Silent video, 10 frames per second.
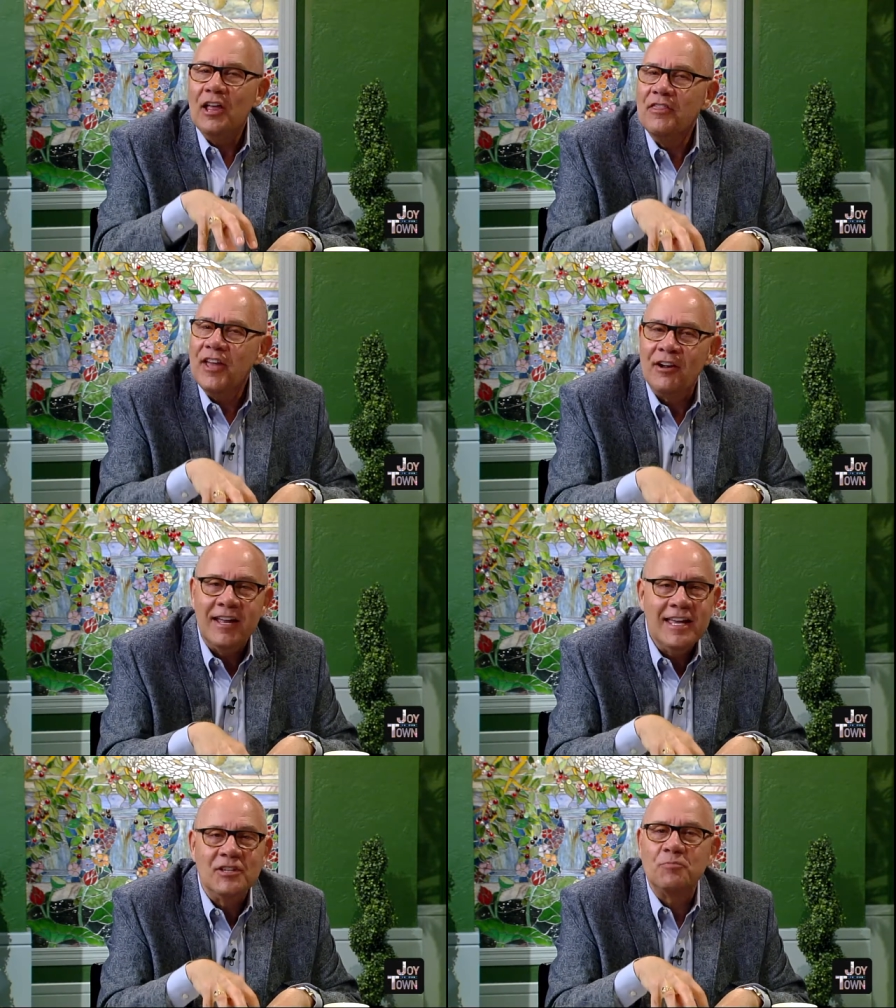There
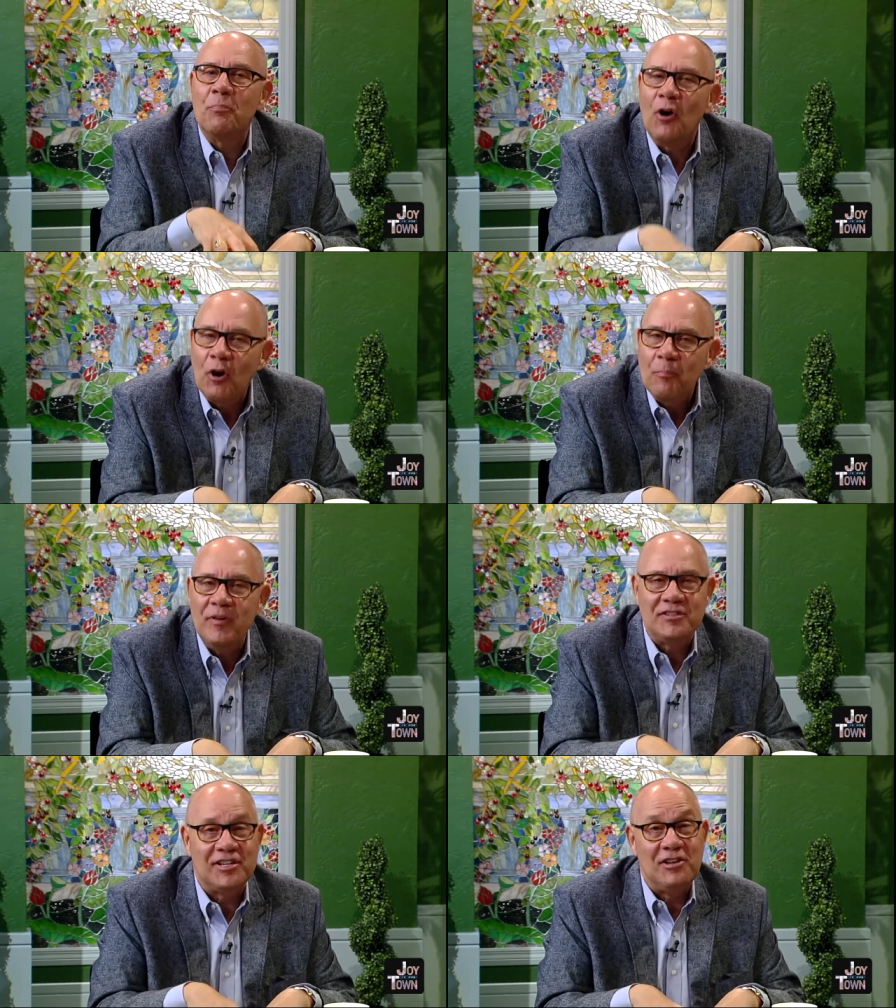is
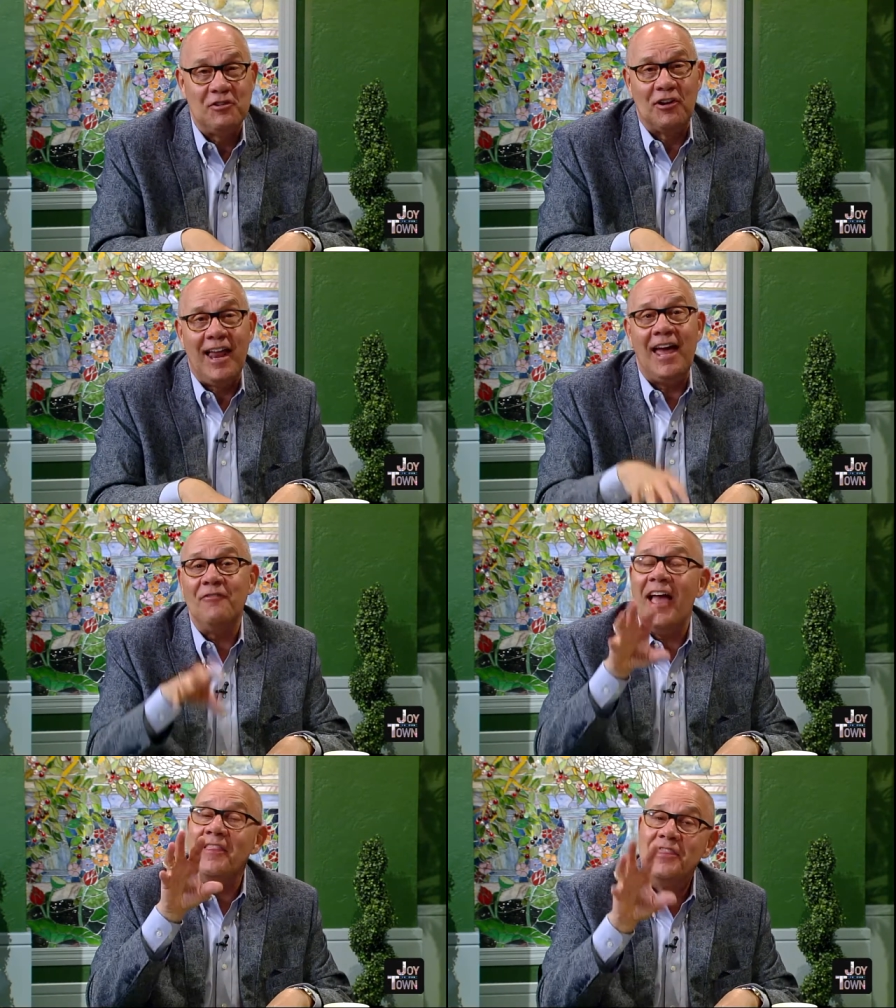purpose in your life.
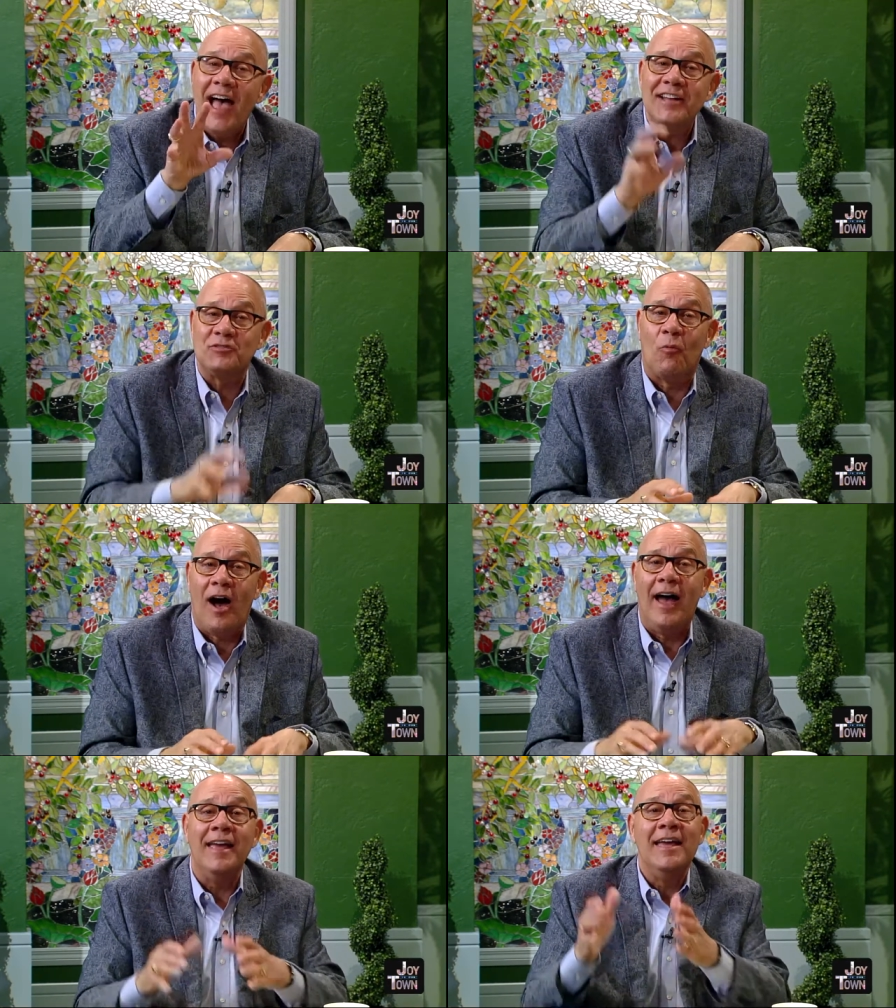And that's
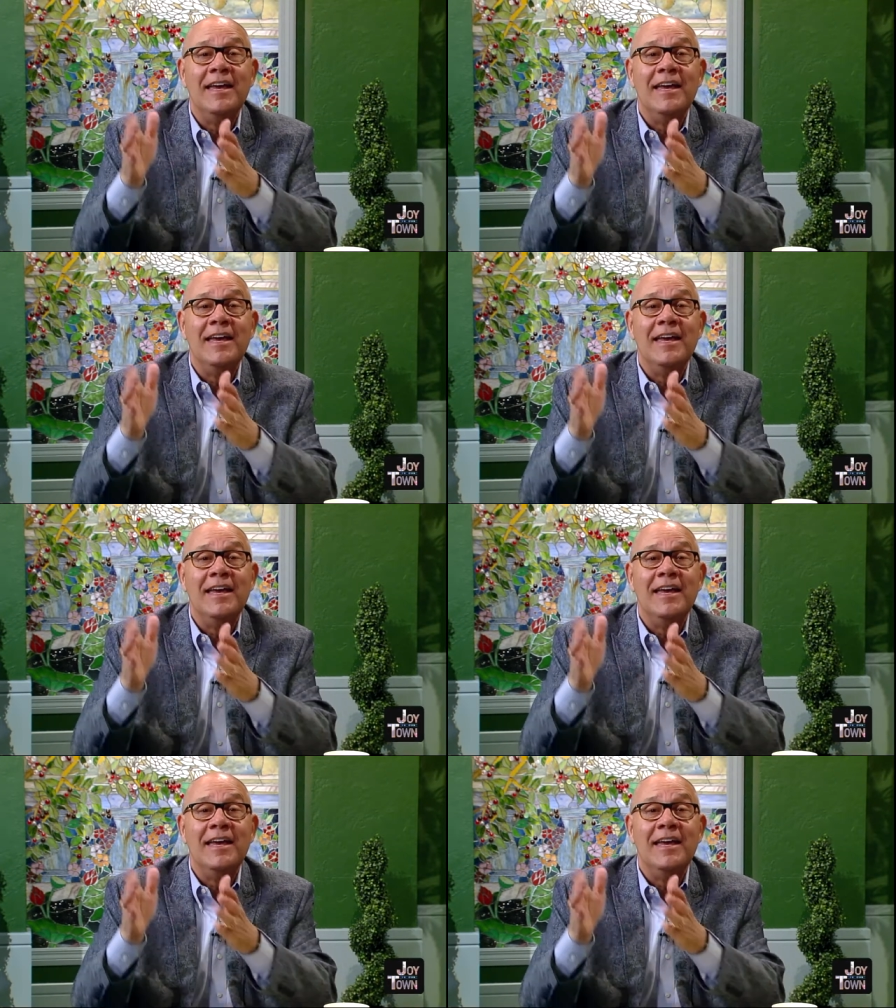why